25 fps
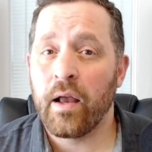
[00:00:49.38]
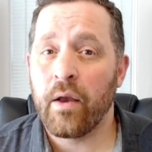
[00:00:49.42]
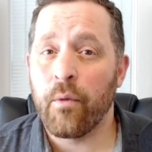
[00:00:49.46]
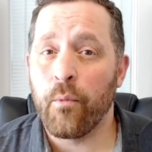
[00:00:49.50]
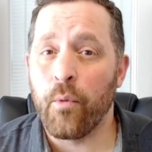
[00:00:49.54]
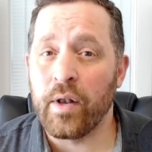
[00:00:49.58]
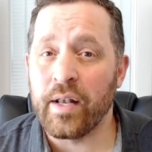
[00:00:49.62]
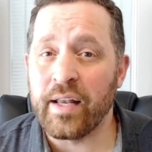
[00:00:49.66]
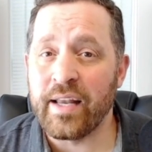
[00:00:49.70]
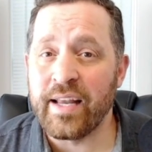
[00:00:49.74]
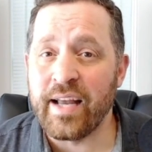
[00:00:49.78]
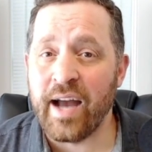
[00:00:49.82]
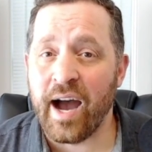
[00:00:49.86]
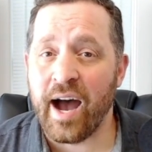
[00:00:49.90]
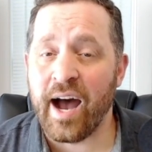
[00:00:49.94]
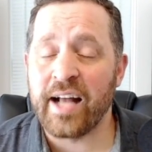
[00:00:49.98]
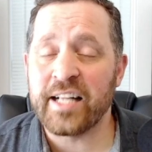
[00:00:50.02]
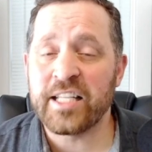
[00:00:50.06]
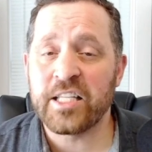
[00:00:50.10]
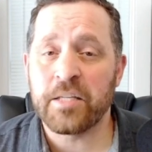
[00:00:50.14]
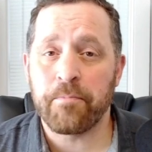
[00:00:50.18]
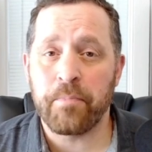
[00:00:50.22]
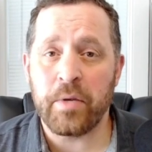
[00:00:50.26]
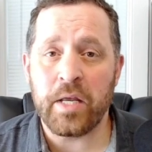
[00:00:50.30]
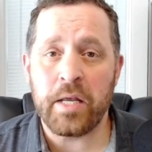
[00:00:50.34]
when
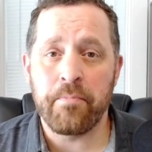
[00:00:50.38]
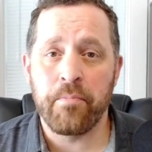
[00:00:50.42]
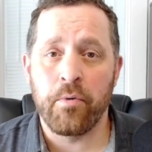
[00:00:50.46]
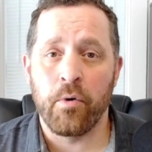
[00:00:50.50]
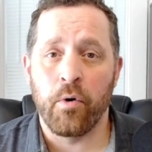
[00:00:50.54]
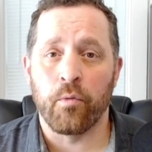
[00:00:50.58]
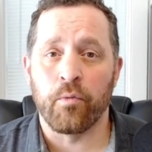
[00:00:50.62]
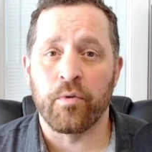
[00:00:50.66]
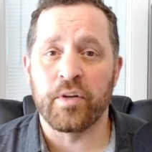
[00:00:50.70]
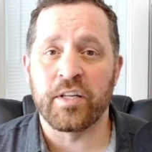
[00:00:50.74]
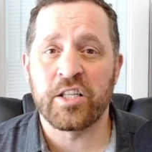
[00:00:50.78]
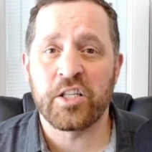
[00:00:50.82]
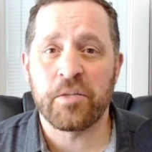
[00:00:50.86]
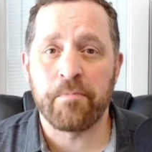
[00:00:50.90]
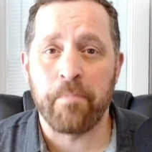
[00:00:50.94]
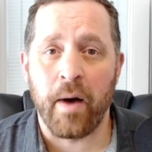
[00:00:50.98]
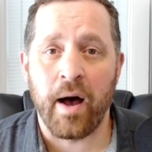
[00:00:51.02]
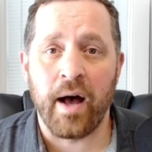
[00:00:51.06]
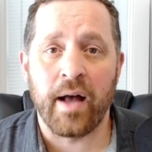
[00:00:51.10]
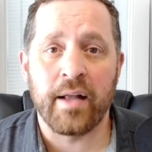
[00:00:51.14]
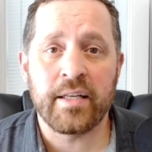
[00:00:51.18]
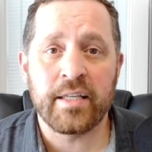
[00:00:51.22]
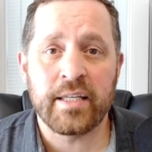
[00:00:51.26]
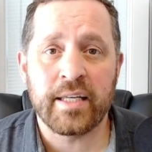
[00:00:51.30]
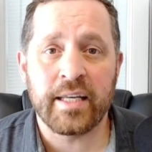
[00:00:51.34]
God's people
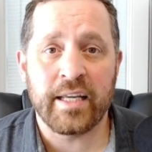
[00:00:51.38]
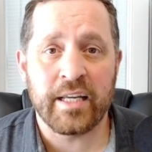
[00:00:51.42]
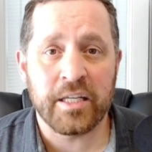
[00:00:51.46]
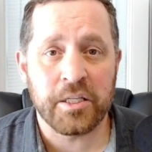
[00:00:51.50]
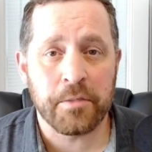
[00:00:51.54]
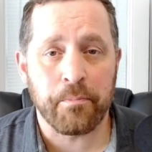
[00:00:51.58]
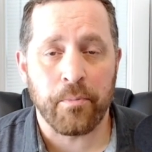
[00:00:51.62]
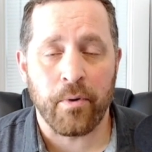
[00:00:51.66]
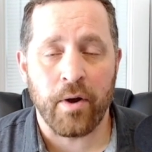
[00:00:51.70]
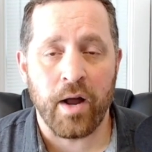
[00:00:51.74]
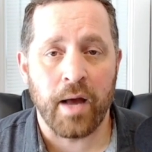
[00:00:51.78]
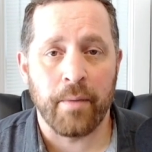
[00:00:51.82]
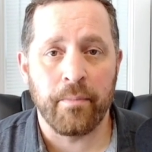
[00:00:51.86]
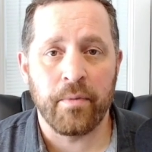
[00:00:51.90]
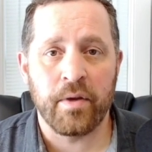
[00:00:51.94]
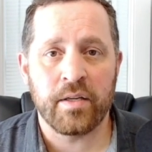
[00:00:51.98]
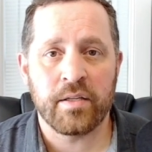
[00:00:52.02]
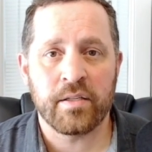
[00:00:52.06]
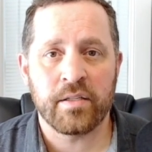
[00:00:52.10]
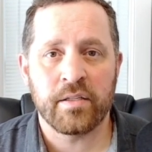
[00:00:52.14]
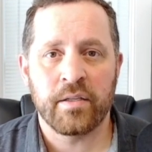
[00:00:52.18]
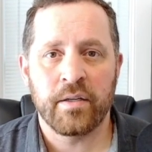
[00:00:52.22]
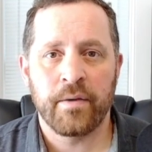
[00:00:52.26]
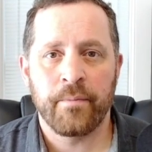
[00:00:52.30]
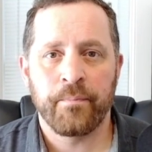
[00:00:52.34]
respond to His
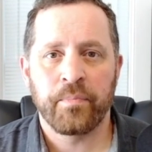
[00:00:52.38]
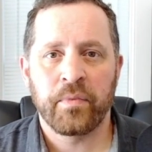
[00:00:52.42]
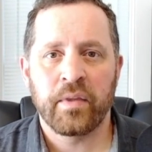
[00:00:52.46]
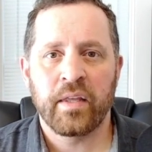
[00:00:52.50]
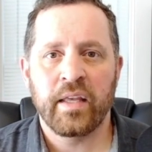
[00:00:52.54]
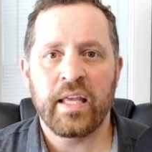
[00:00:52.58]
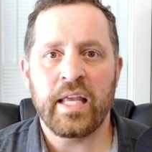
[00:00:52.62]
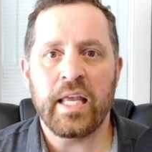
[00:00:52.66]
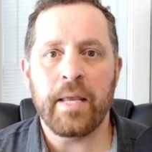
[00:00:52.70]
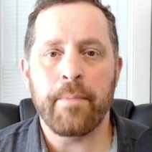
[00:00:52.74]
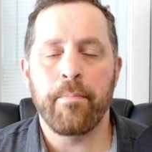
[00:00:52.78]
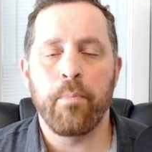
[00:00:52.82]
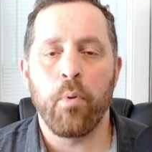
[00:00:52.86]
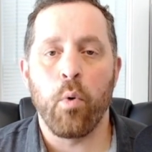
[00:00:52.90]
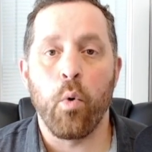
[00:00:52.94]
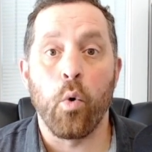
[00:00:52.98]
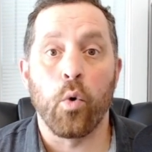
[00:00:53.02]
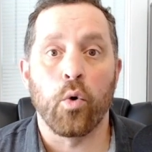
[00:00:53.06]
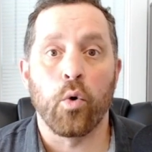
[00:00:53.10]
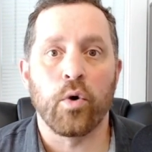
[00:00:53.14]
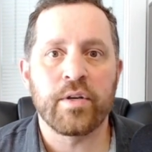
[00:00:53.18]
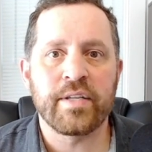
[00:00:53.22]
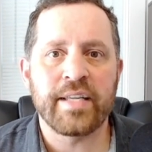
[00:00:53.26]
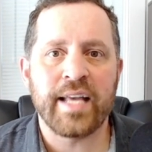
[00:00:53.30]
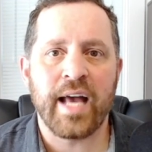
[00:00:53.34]
promise, He
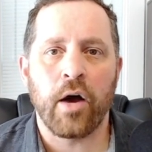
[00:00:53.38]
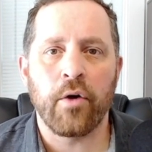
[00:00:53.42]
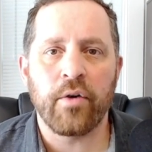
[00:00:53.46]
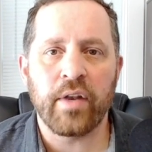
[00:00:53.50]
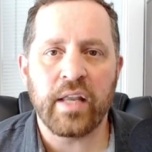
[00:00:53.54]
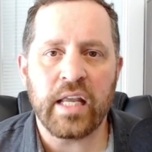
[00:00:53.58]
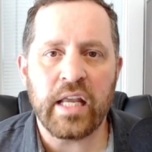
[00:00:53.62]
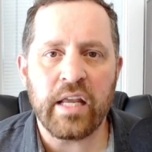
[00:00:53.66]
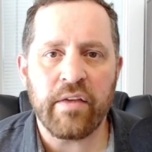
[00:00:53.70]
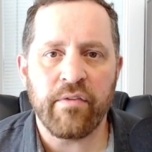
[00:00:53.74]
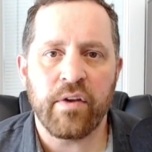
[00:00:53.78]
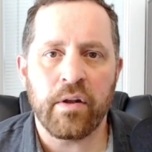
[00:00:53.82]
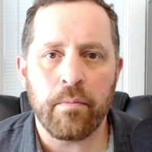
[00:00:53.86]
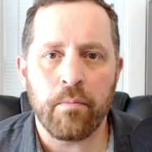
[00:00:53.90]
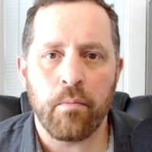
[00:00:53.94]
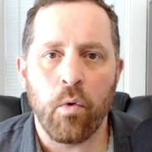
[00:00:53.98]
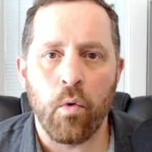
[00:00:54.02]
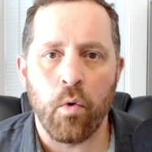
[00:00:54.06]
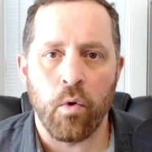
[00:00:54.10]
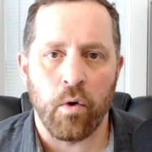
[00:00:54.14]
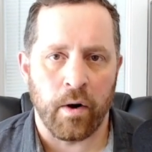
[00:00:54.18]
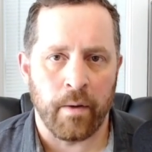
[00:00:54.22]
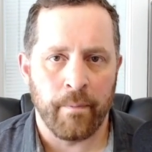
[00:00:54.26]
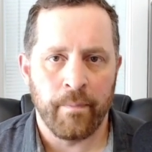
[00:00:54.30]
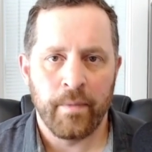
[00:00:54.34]
pours out even
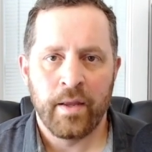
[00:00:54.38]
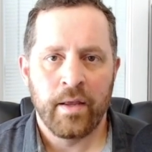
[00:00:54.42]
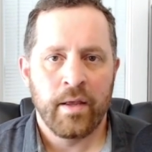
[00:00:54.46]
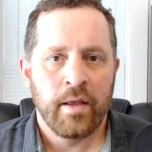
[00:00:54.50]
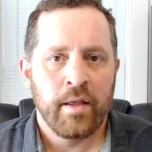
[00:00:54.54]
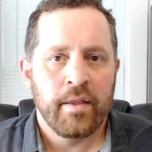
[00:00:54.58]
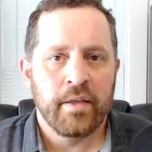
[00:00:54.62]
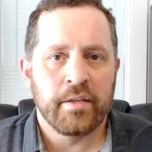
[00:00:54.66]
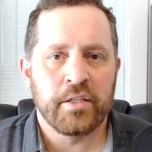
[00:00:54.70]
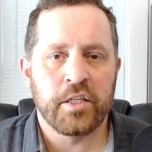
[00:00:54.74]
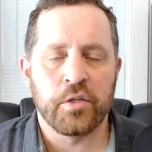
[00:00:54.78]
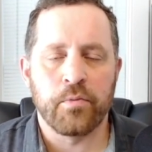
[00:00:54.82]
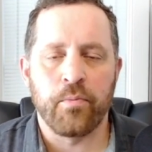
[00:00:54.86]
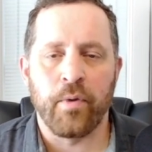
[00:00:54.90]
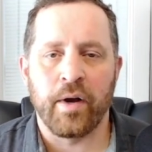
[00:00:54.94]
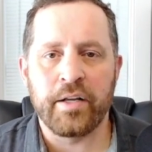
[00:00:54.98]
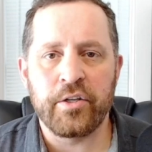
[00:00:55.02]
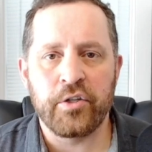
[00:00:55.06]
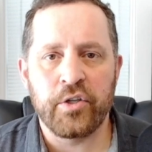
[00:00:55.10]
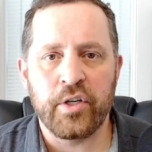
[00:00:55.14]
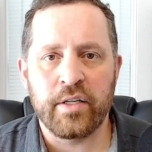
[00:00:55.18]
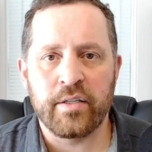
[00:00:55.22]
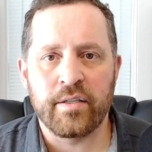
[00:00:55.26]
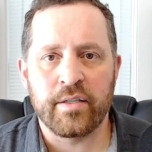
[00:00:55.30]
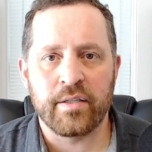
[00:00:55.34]
more. This is why
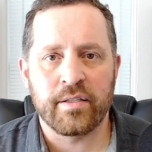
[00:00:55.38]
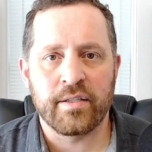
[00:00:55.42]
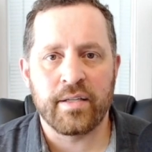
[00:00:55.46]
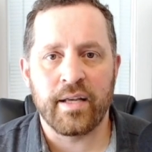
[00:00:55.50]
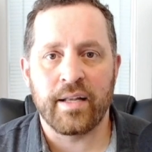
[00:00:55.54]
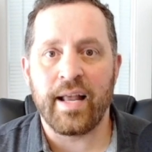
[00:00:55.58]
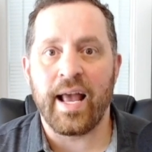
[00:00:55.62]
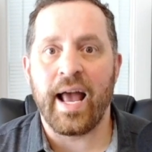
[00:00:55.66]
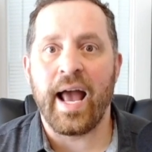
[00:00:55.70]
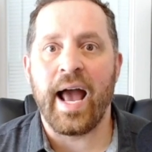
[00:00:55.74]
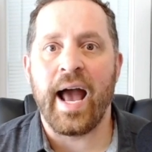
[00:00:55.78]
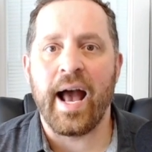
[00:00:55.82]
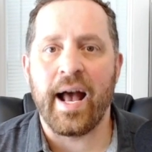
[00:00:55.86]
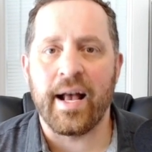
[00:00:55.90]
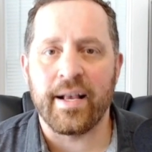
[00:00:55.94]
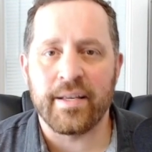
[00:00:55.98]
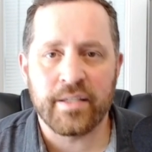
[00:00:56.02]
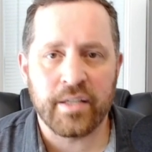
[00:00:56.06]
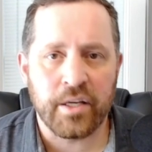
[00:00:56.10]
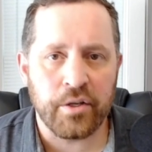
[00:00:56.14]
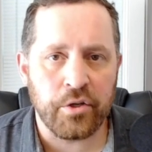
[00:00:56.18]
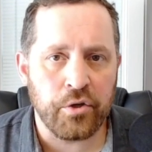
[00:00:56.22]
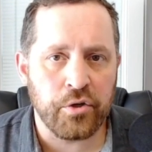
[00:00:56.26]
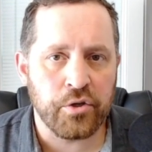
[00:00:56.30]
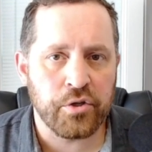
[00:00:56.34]
Jesus said,
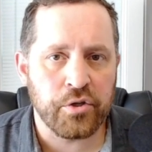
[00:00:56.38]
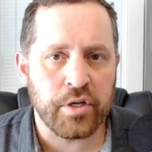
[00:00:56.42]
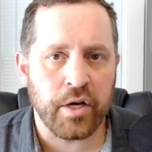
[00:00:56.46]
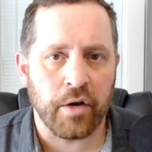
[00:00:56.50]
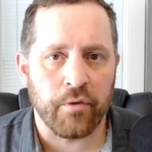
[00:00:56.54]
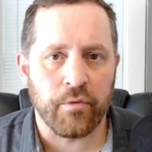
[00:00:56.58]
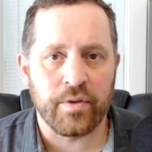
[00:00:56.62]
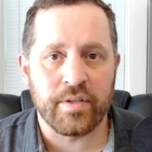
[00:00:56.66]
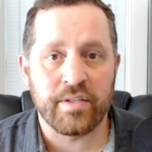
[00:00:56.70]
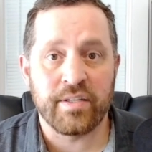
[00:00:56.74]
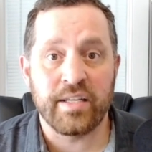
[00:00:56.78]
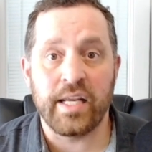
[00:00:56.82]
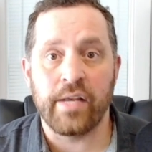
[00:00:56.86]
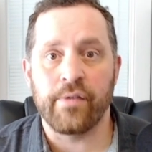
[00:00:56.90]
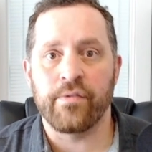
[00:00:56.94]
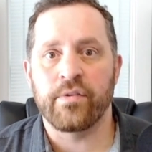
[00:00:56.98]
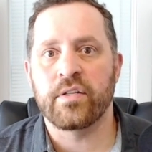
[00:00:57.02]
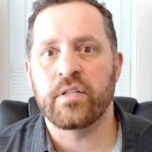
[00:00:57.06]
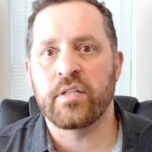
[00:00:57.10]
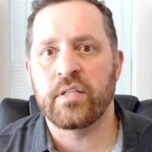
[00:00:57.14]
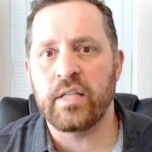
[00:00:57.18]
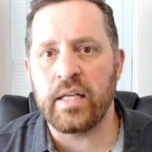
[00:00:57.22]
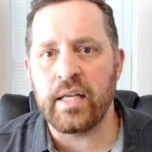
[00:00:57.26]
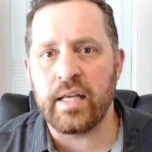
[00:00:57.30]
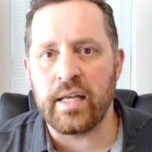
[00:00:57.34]
"Ask and you shall receive,
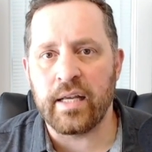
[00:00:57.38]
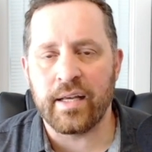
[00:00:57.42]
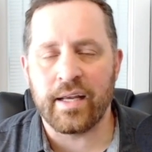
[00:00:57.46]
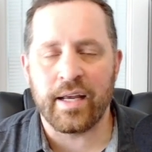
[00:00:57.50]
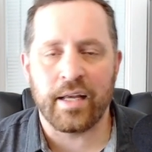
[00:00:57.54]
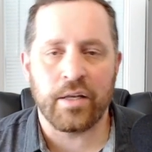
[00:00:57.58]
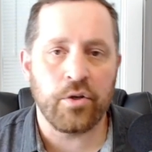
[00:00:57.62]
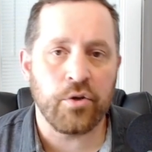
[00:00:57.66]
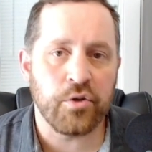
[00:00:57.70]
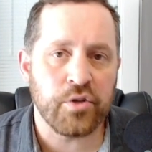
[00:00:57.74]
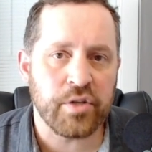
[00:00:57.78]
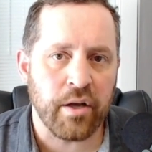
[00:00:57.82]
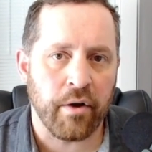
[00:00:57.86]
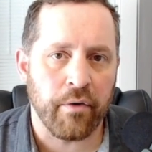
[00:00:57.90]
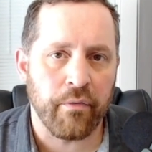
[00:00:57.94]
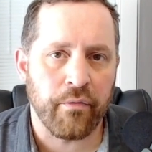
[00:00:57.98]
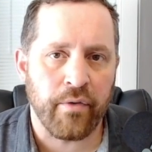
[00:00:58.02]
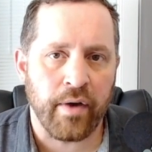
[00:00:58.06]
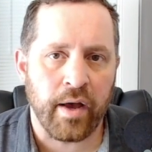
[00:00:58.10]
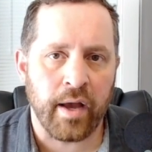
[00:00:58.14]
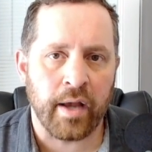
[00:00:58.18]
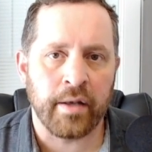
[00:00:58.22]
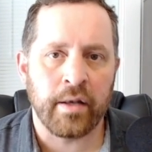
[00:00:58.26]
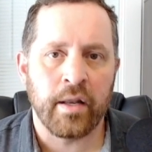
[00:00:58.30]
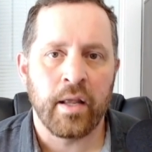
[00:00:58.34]
seek and you shall
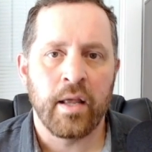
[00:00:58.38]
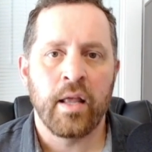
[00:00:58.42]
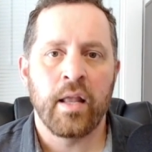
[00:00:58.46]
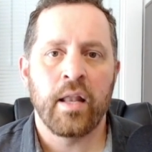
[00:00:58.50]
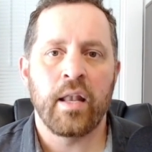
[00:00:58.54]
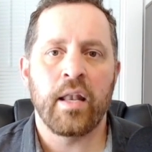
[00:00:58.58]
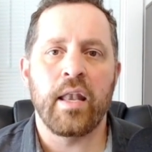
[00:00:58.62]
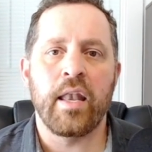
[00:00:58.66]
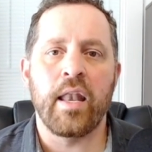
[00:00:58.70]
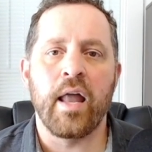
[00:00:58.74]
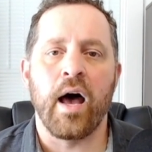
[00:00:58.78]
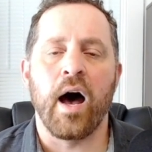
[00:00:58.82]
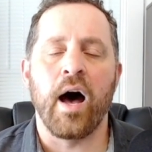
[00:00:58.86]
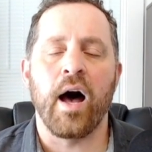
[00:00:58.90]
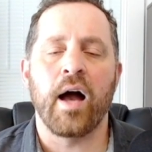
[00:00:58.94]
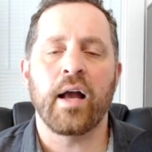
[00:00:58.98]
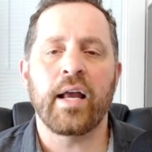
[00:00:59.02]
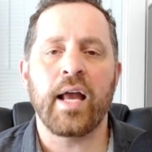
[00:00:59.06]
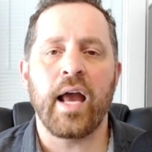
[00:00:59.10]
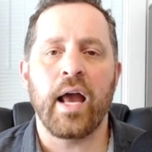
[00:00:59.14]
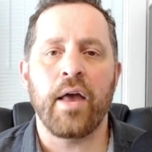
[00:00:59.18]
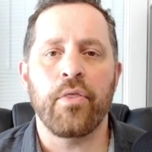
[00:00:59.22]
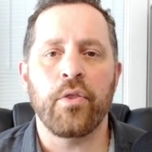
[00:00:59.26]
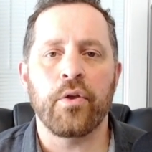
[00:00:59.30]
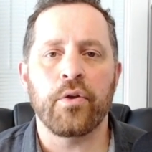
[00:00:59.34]
find,
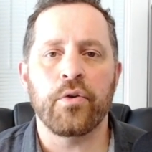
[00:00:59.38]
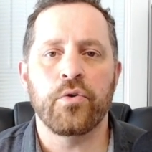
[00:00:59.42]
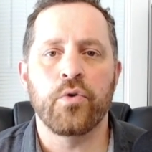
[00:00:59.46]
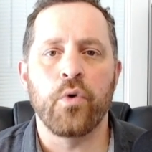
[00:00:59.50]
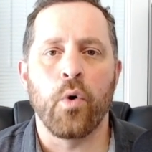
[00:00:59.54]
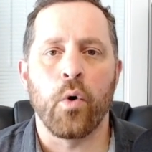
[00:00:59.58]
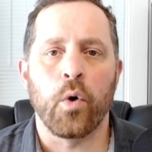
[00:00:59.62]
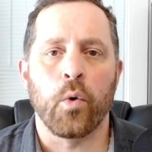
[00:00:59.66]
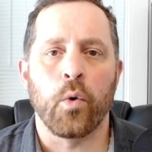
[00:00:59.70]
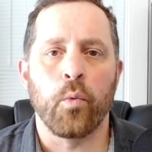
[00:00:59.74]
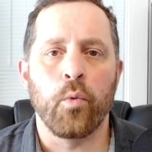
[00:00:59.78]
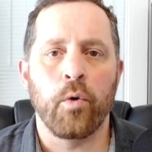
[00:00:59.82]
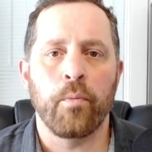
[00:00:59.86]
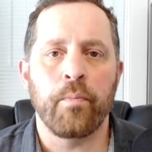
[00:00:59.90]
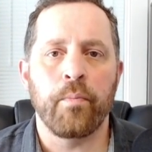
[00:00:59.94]
knock and the door will